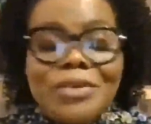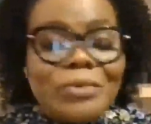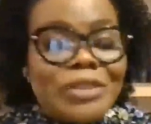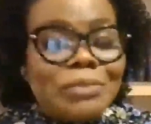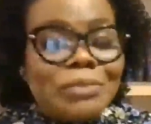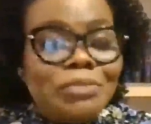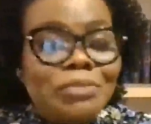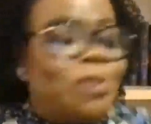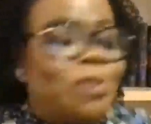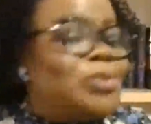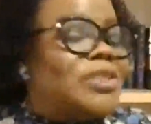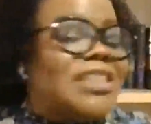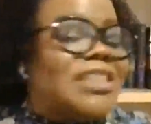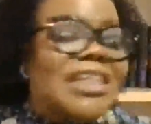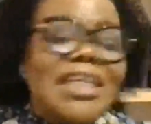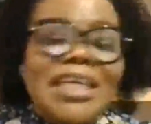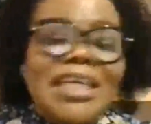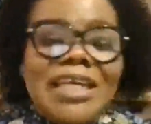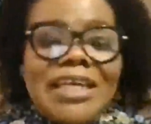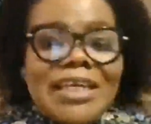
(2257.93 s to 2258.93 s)

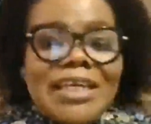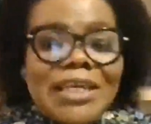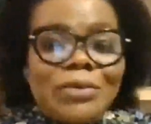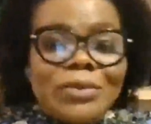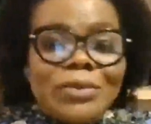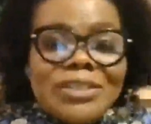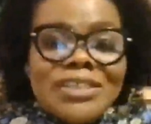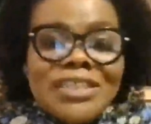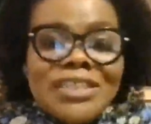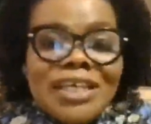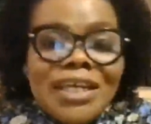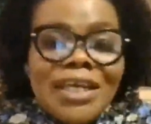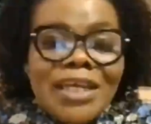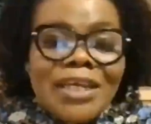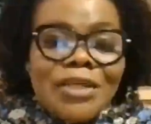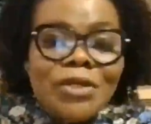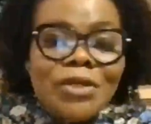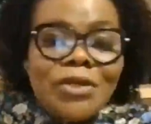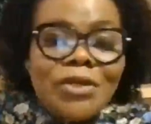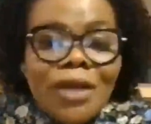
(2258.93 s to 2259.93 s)
music. It was,
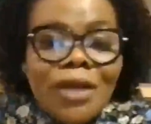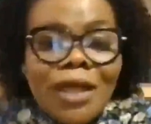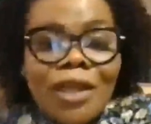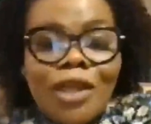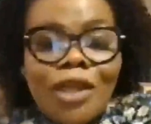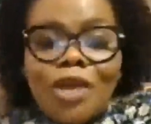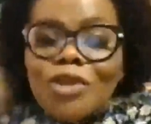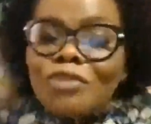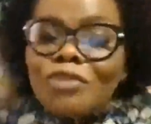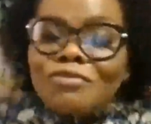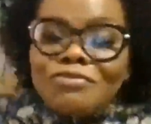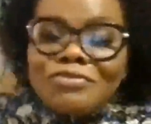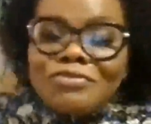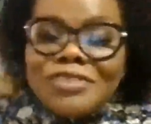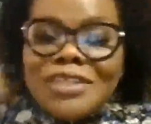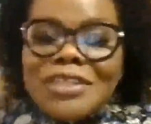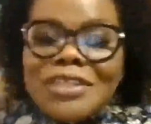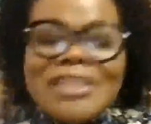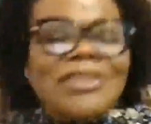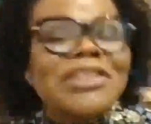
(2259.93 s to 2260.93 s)
you know, a lot of
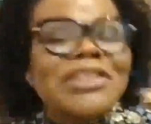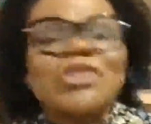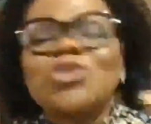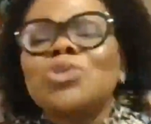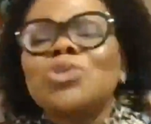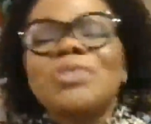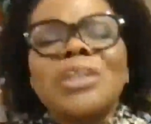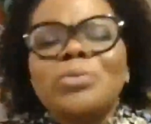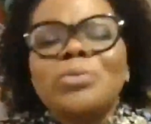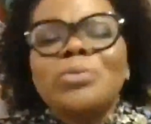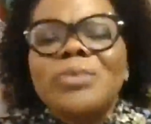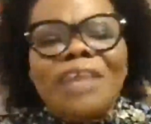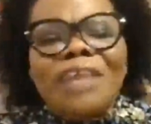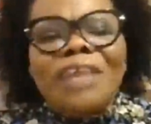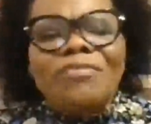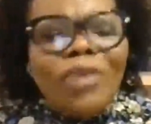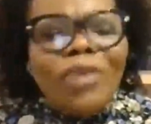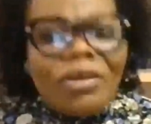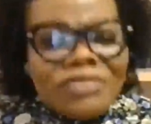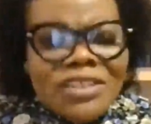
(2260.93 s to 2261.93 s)
the children would
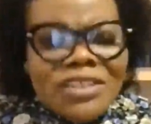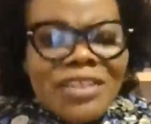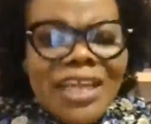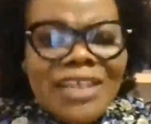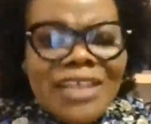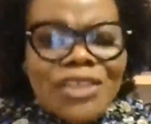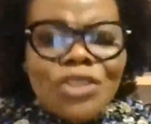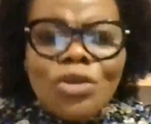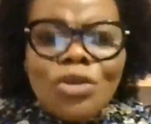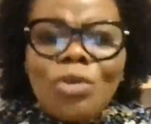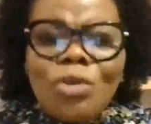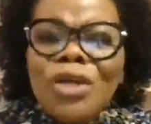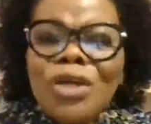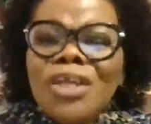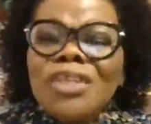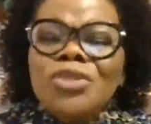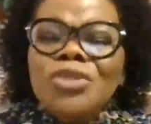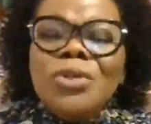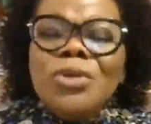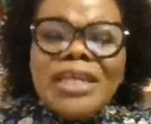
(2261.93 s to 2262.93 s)
have loved that. So
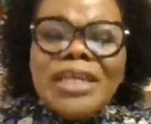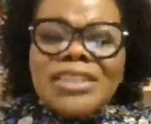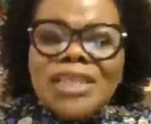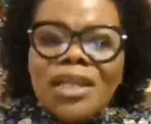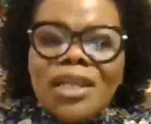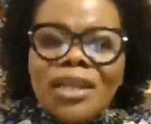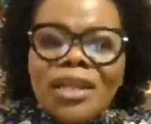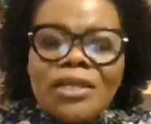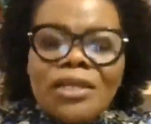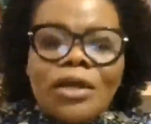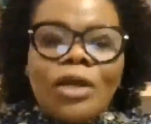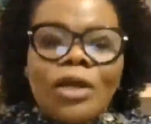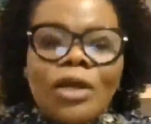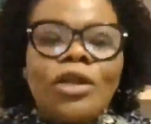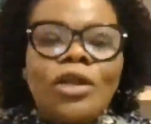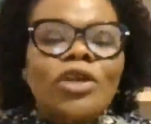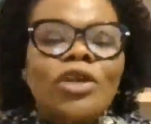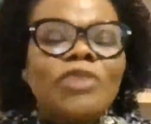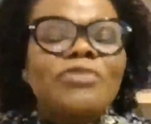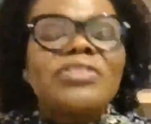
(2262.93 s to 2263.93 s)
you get to learn a
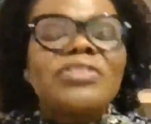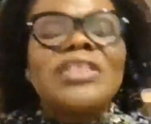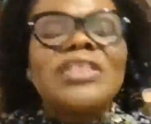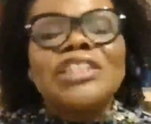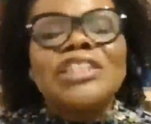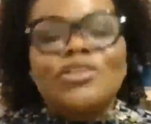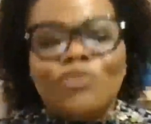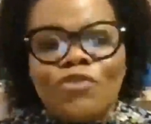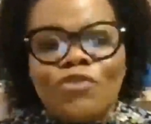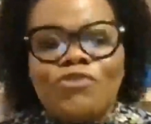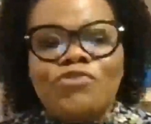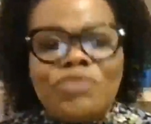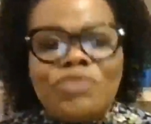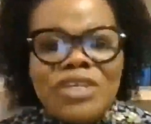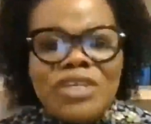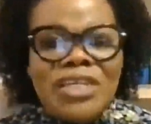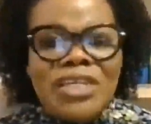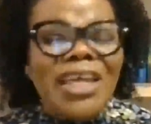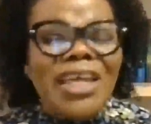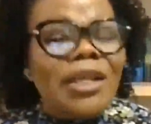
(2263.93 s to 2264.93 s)
lot of things for
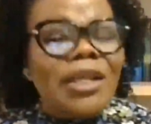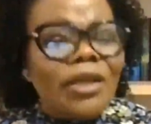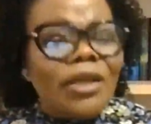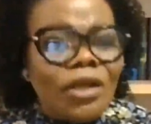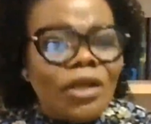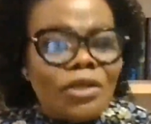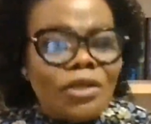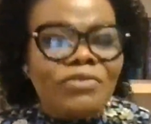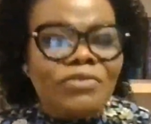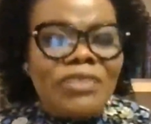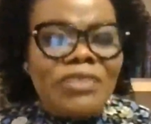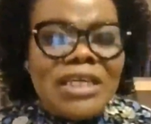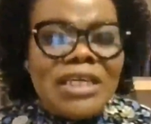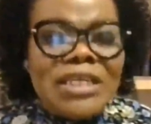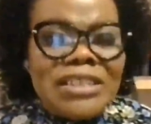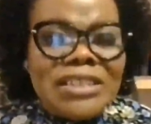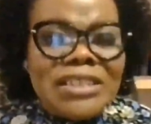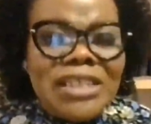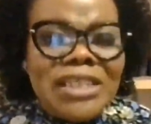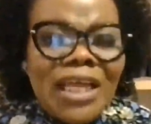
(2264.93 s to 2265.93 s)
free, a lot of
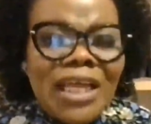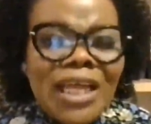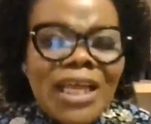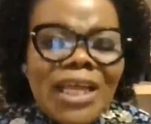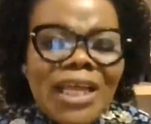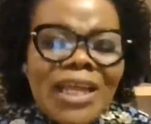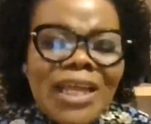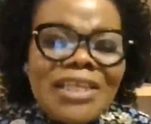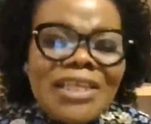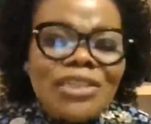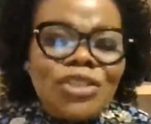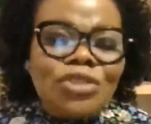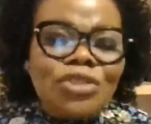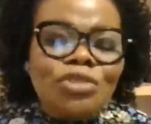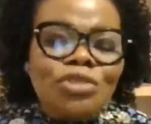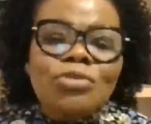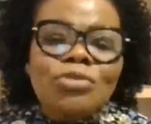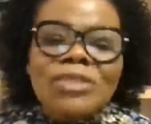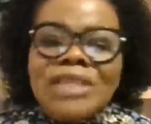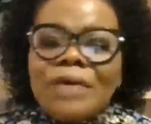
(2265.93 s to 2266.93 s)
things. Let's
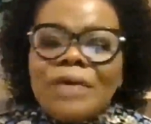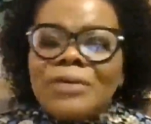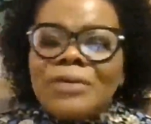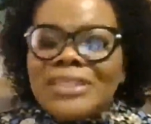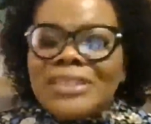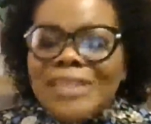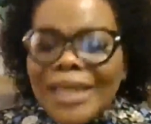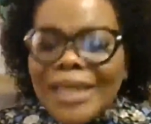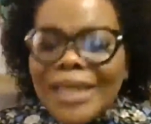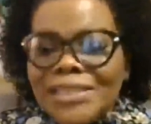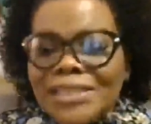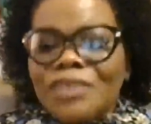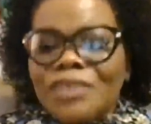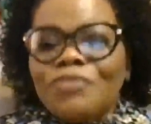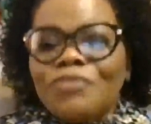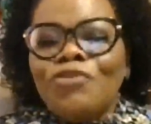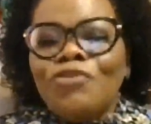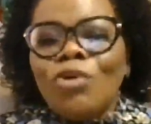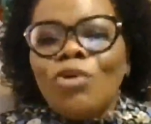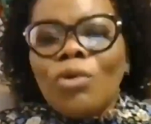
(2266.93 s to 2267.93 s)
use our data
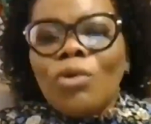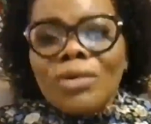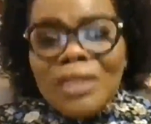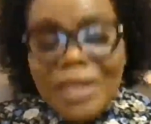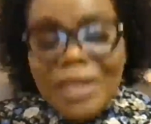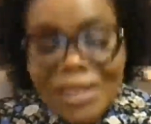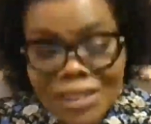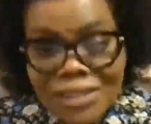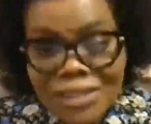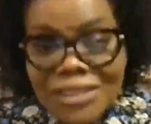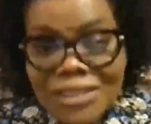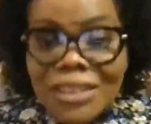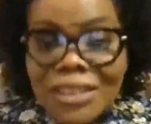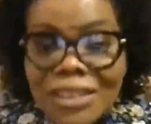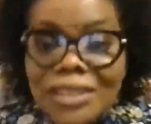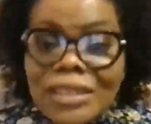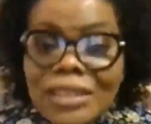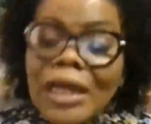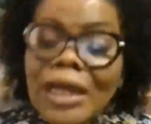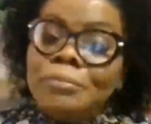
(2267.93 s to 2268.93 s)
for
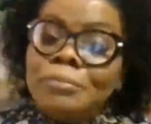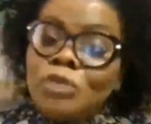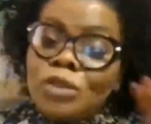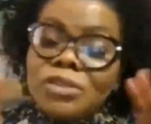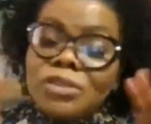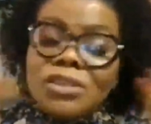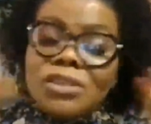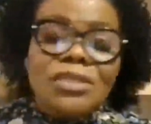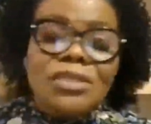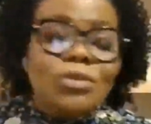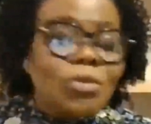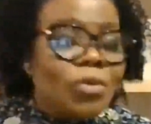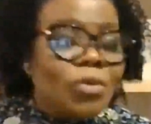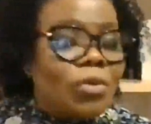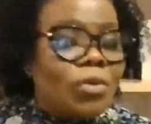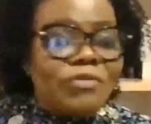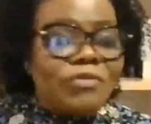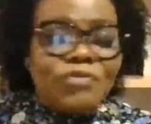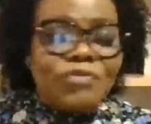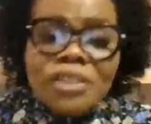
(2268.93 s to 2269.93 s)
LinkedIn. I'm not saying don't
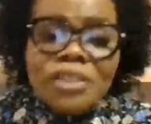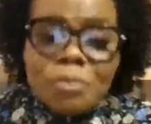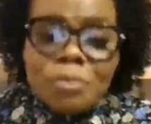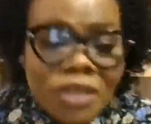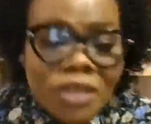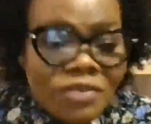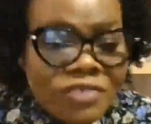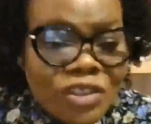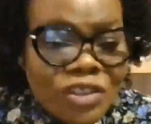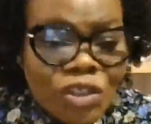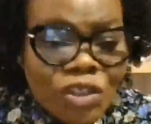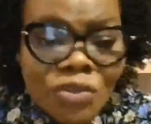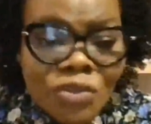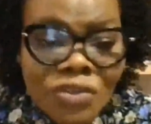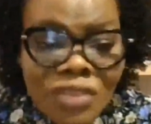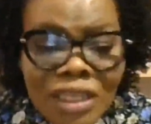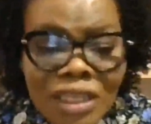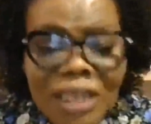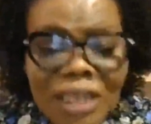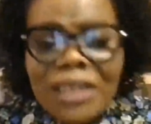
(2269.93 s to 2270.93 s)
go on Facebook if it's your
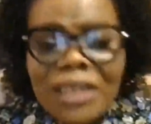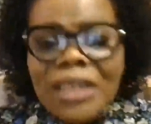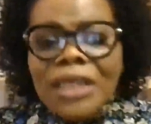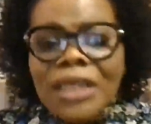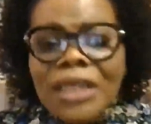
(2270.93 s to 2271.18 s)
thing,